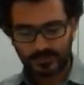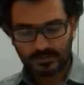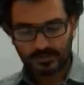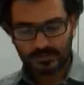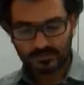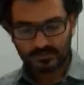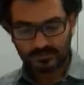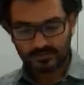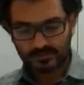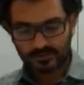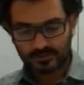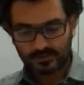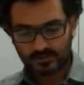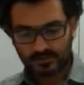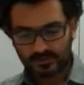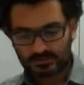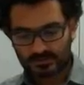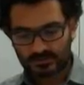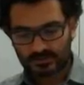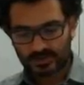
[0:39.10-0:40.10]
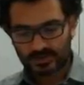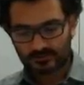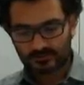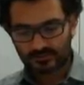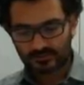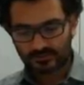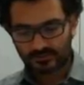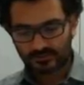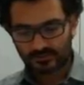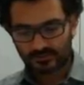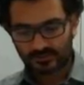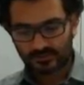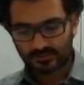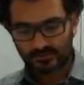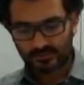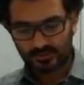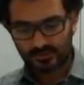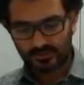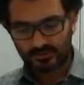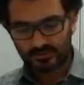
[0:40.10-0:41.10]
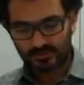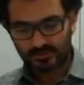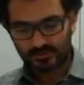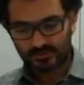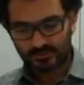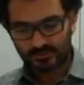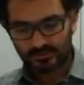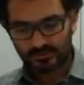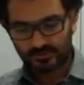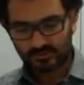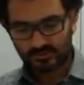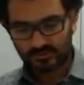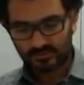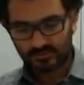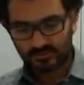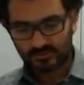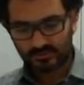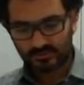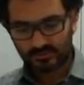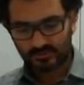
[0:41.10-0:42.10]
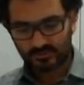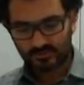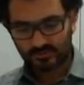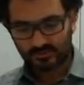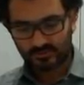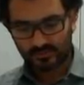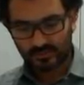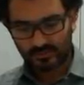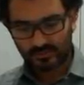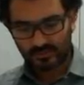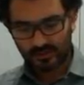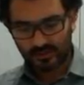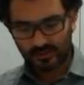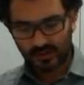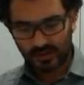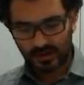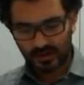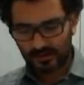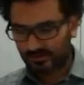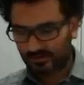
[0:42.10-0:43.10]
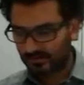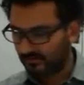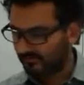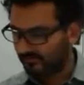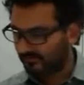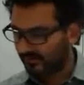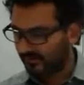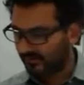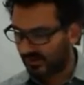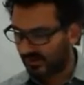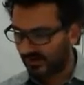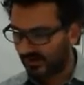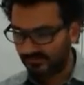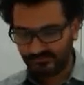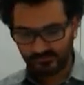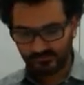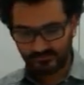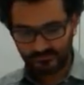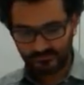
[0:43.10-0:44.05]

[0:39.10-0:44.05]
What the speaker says: So their consumption will be equal to 85,